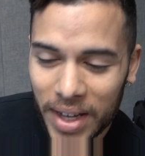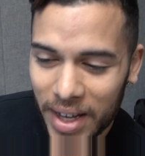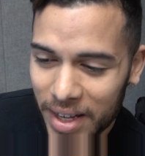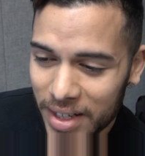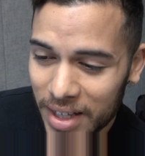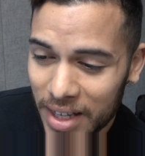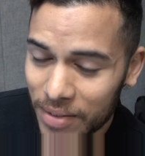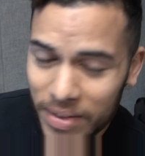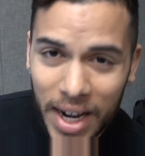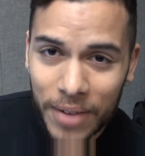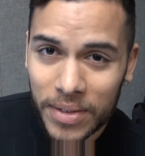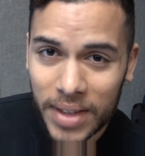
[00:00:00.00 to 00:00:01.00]
And even
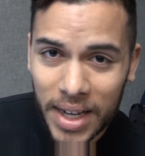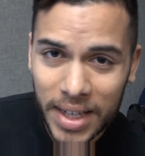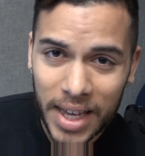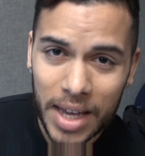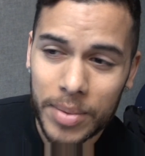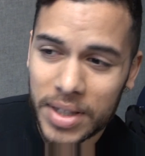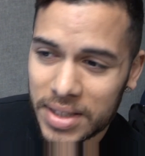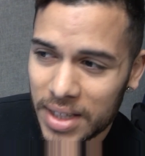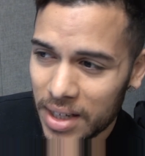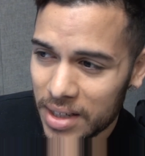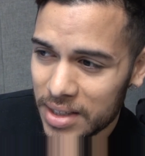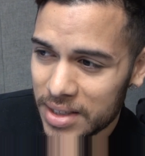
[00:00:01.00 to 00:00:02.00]
after that game, he
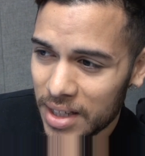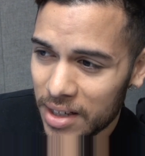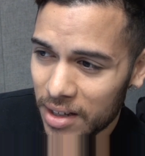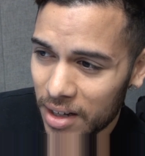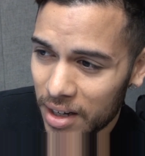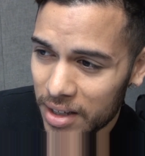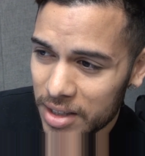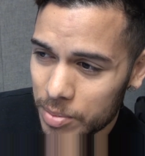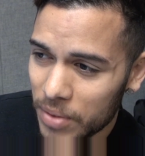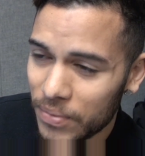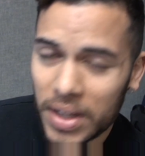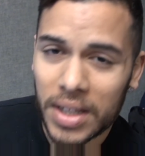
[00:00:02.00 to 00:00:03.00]
said he's
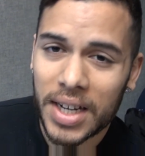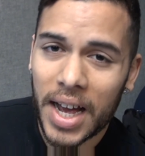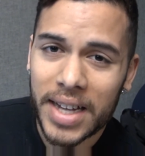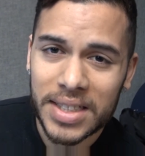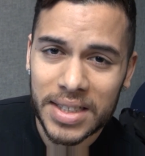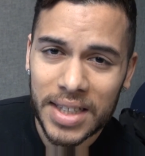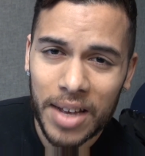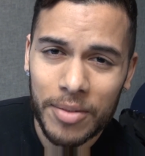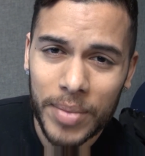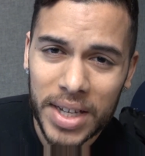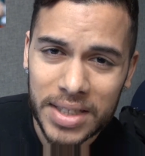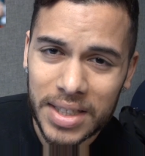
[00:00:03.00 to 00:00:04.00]
been villainized and that
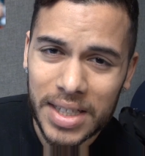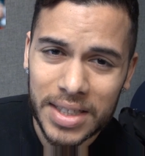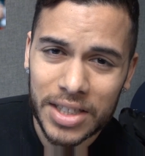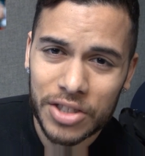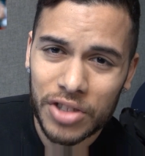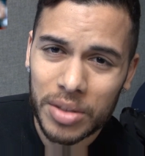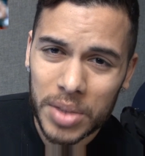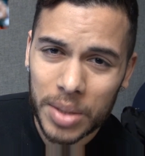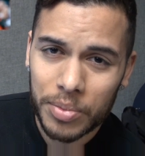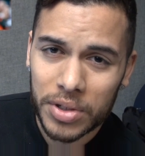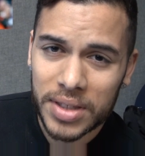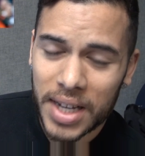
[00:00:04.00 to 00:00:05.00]
Messi is extremely
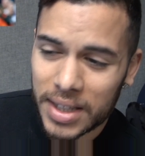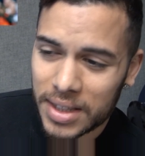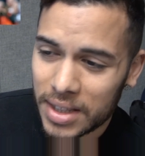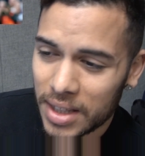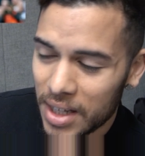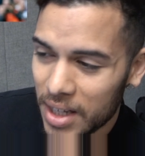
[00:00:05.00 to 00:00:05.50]
protected.